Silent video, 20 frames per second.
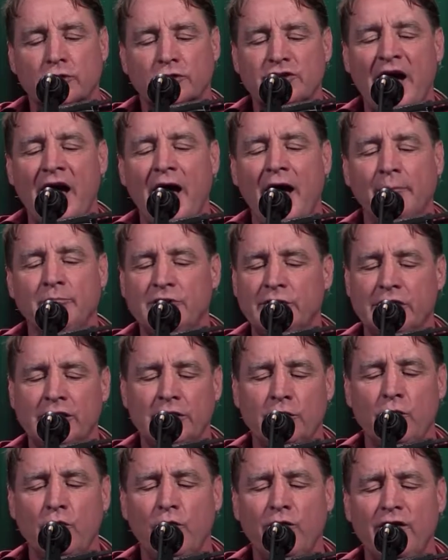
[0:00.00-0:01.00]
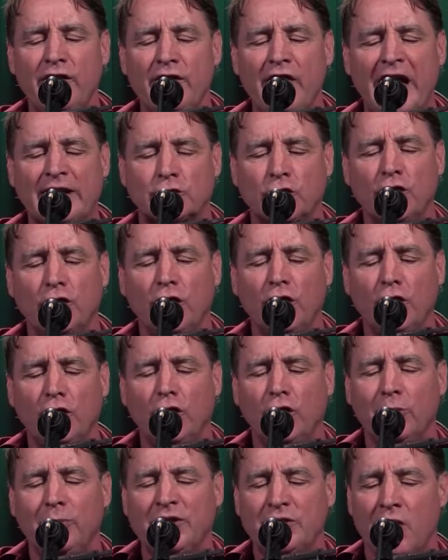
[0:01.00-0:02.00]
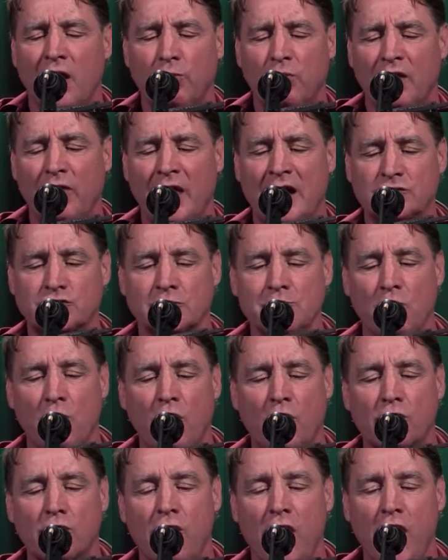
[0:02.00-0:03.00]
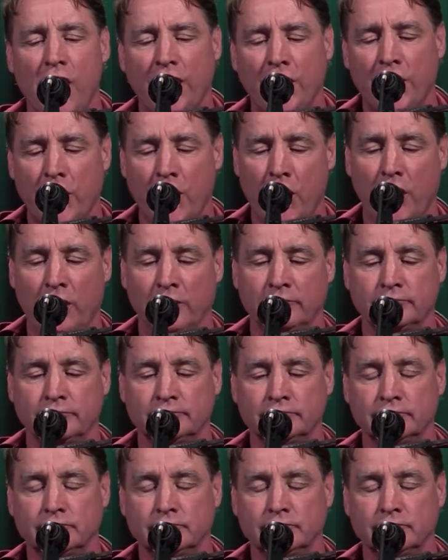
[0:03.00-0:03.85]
time to get over that girl, but now without some more crying.